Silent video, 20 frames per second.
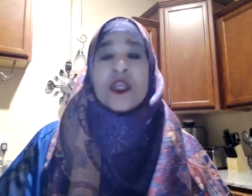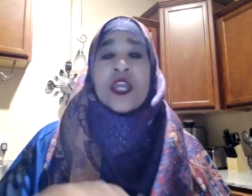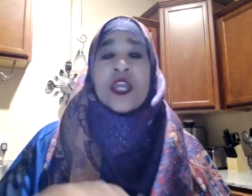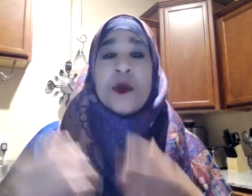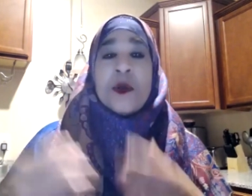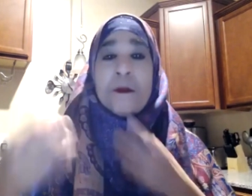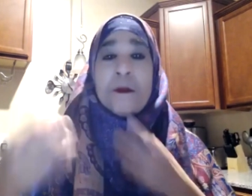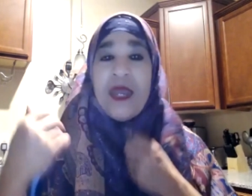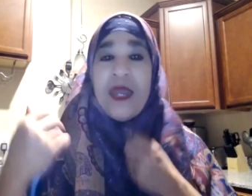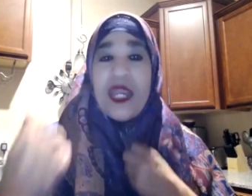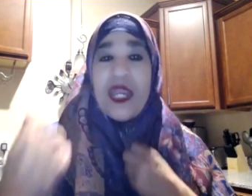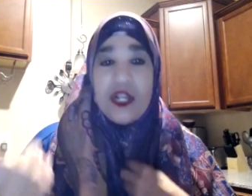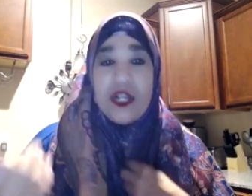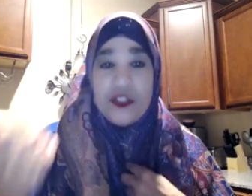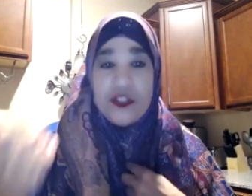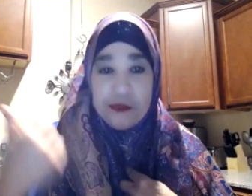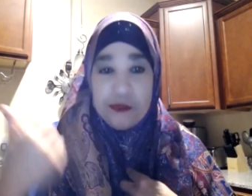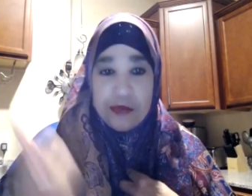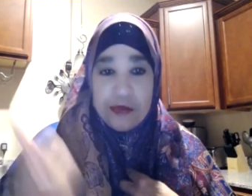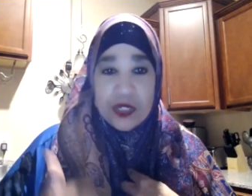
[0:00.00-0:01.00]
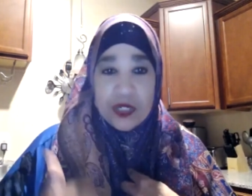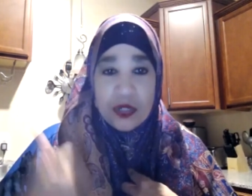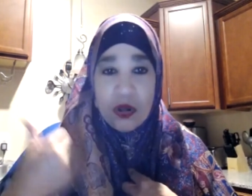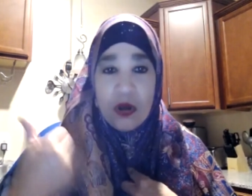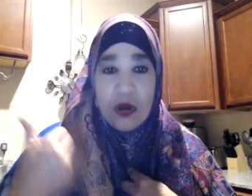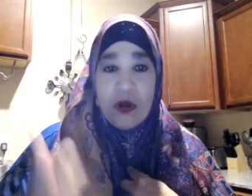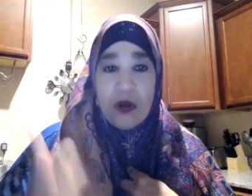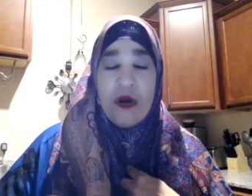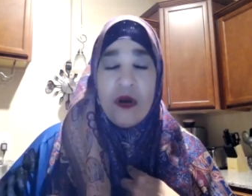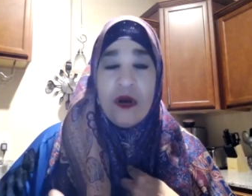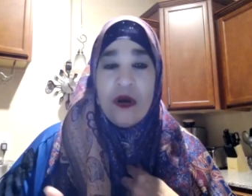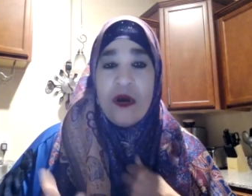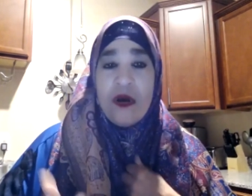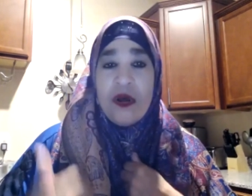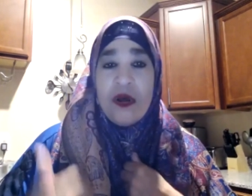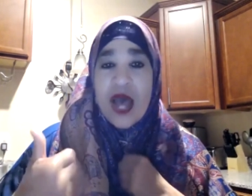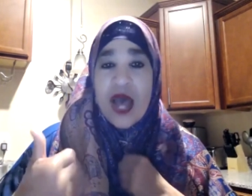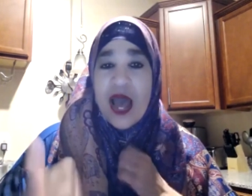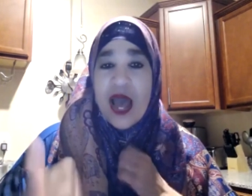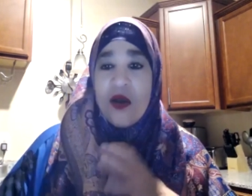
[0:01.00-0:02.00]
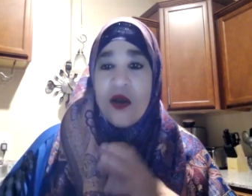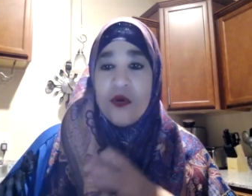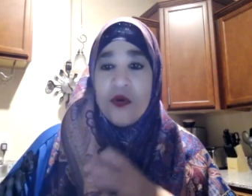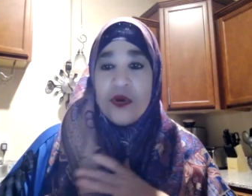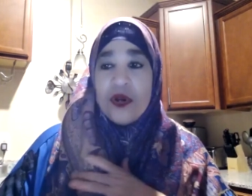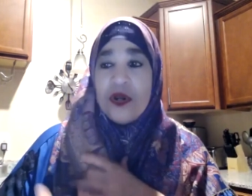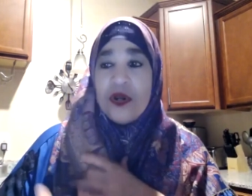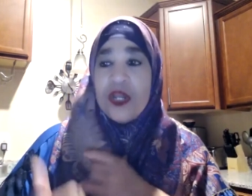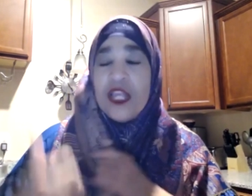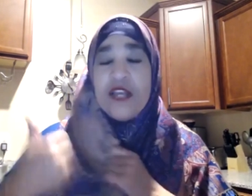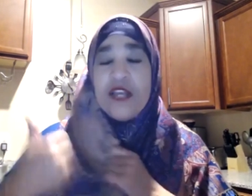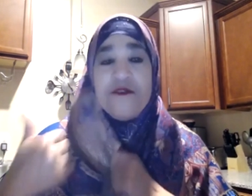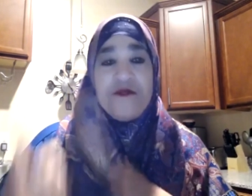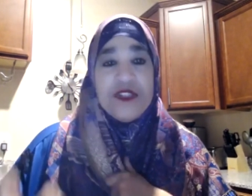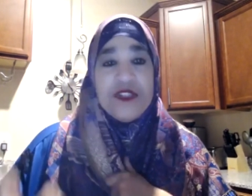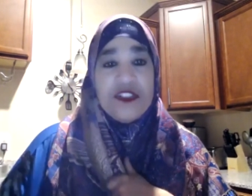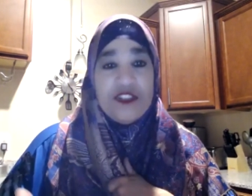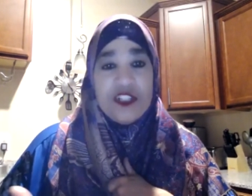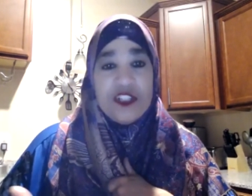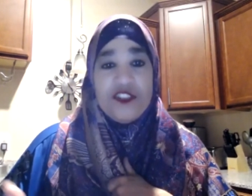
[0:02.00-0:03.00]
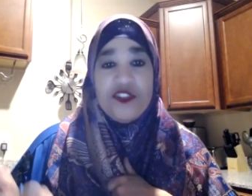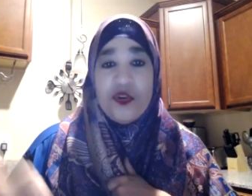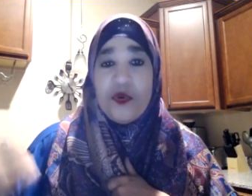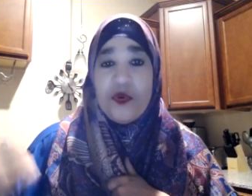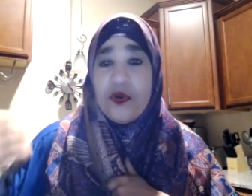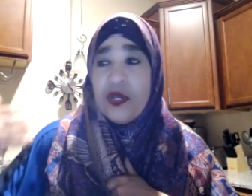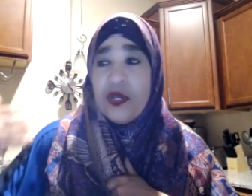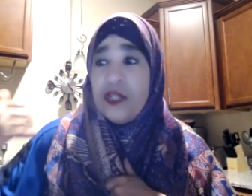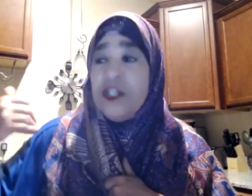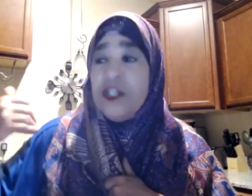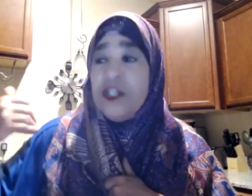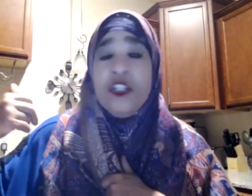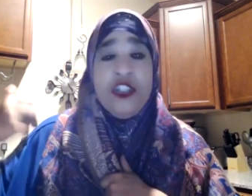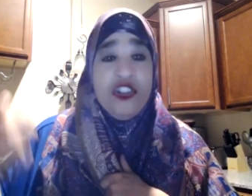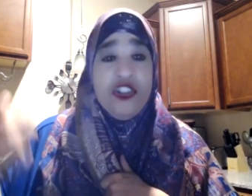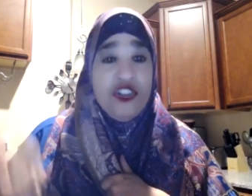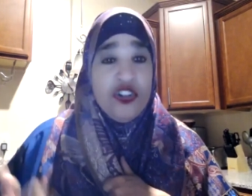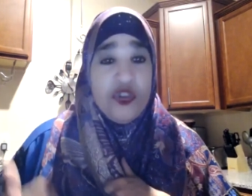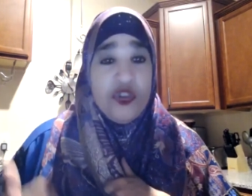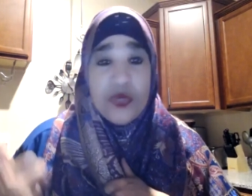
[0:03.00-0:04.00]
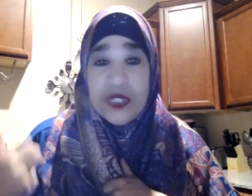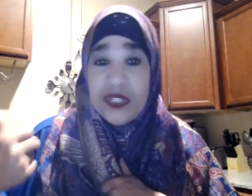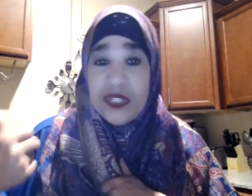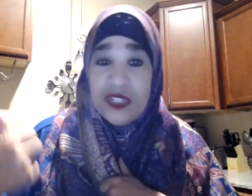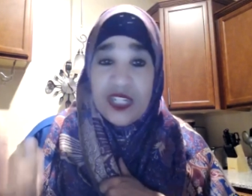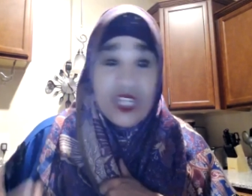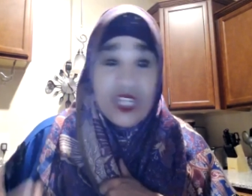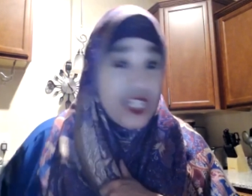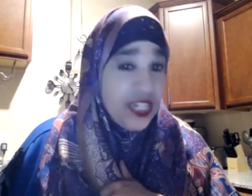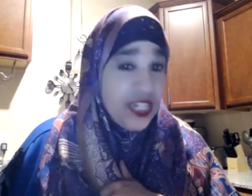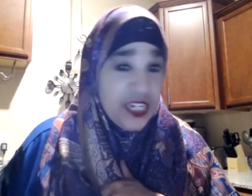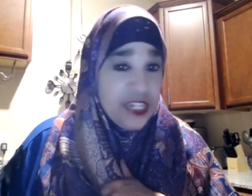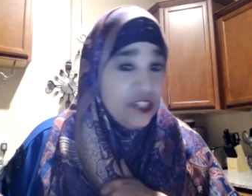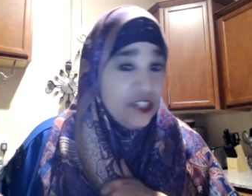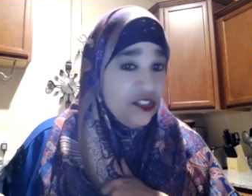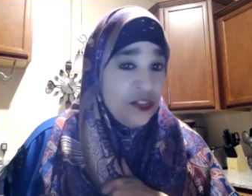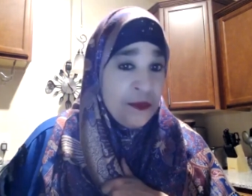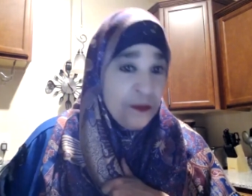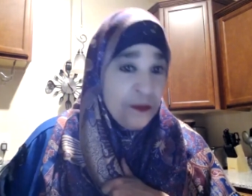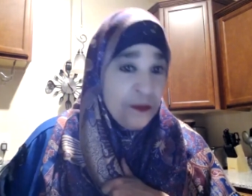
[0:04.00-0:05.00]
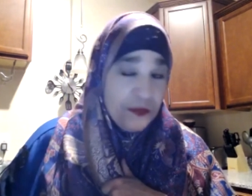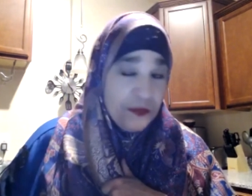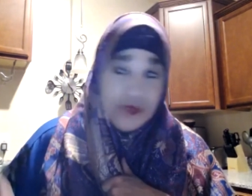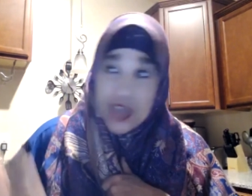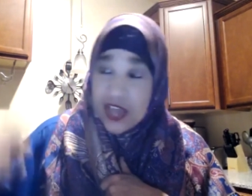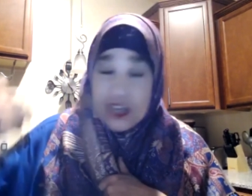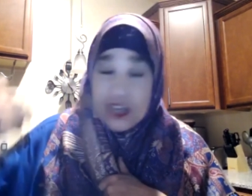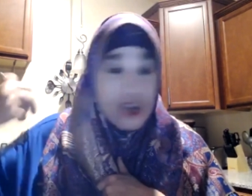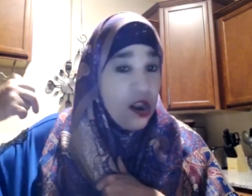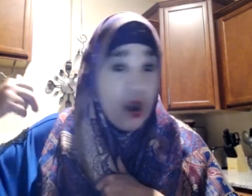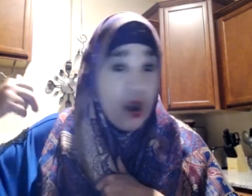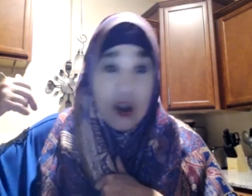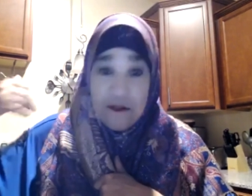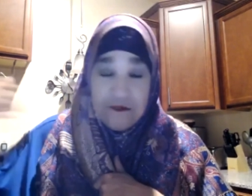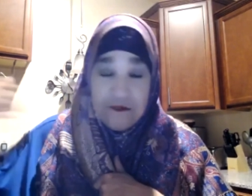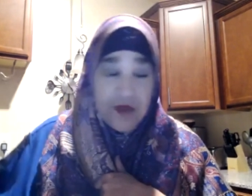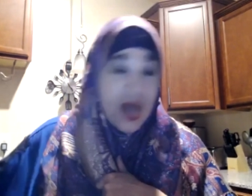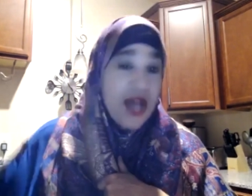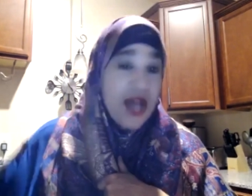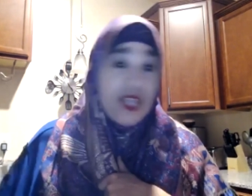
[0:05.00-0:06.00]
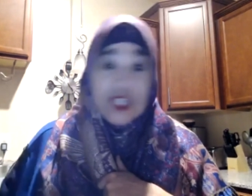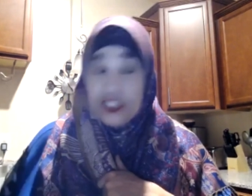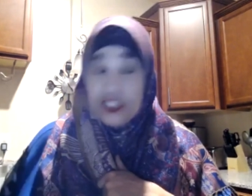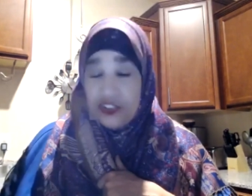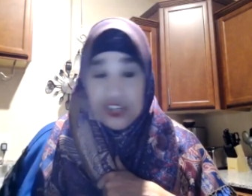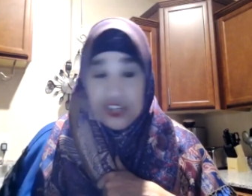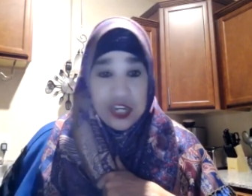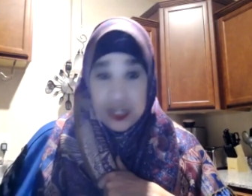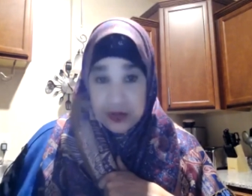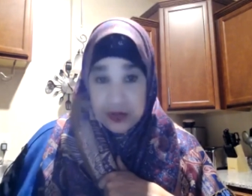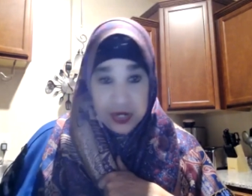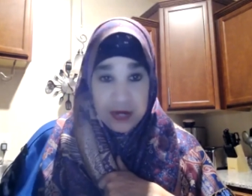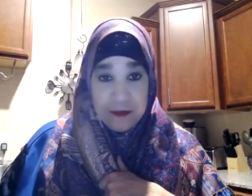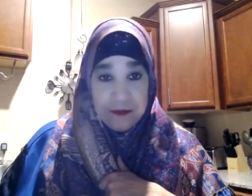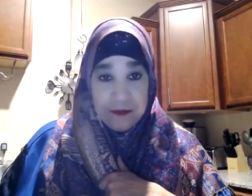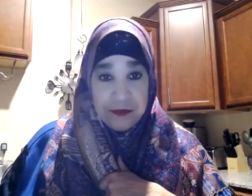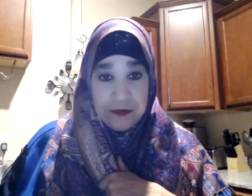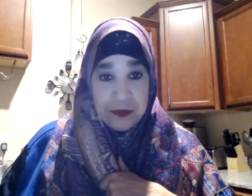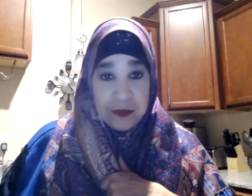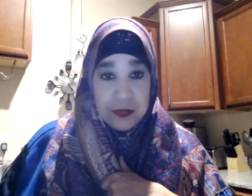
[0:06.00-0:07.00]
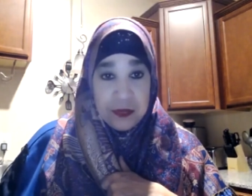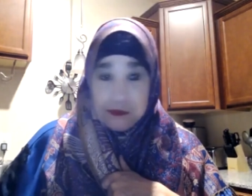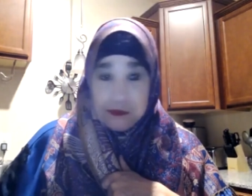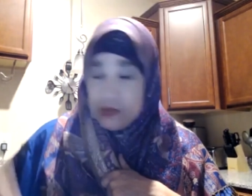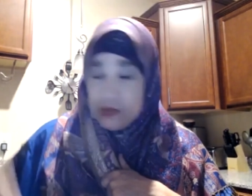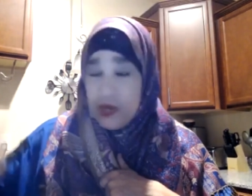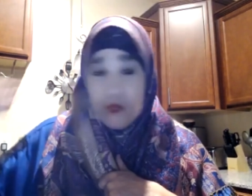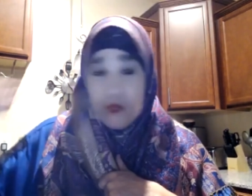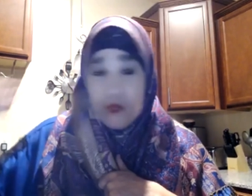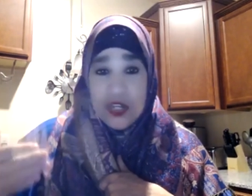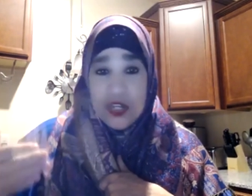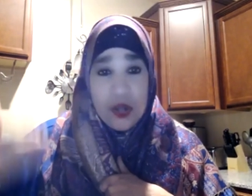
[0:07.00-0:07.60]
He'll make us put all our emphasis on doing deeds that are voluntary, but we